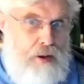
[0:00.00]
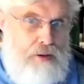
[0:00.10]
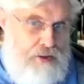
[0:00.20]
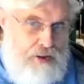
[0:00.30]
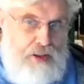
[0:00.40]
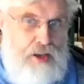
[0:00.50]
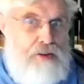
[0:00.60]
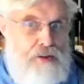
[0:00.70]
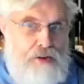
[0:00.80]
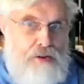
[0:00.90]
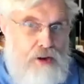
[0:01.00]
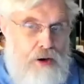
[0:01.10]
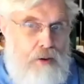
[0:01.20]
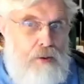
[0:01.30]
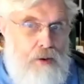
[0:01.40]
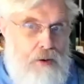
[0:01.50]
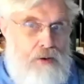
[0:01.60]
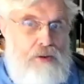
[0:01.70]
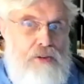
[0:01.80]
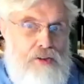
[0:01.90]
6,000 years ago
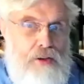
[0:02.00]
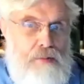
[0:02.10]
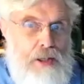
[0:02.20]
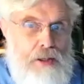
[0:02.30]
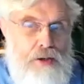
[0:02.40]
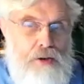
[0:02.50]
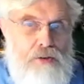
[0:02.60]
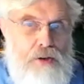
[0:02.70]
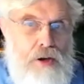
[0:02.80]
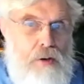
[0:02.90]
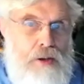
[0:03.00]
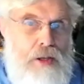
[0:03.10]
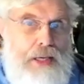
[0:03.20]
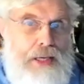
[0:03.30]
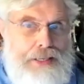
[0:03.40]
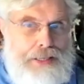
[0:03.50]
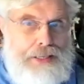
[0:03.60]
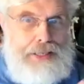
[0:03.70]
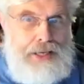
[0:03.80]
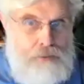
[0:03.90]
or 60 million years ago.
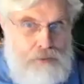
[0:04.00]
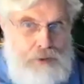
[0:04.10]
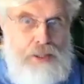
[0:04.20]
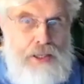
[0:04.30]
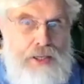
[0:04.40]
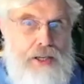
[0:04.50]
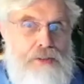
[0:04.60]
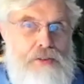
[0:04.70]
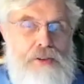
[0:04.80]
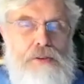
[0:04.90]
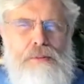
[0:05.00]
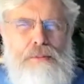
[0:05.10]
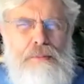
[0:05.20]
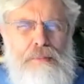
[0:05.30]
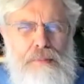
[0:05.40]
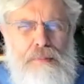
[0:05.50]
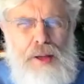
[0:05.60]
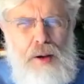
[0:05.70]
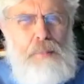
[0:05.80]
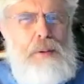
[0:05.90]
It, it really doesn't
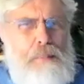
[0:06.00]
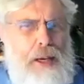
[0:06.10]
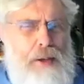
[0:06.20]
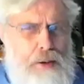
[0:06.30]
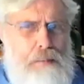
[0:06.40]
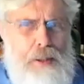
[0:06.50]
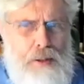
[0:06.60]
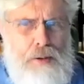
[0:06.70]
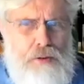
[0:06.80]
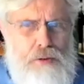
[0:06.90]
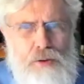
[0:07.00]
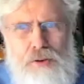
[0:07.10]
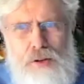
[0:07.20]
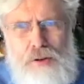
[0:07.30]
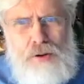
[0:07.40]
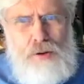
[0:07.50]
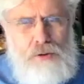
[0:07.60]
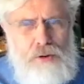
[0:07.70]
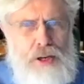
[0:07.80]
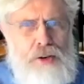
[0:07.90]
help you pay your bills or you know
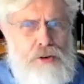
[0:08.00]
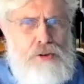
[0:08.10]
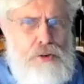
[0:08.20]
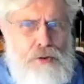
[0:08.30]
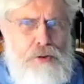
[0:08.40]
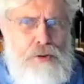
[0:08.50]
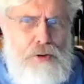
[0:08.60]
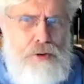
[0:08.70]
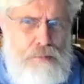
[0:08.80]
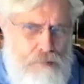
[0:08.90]
train your children to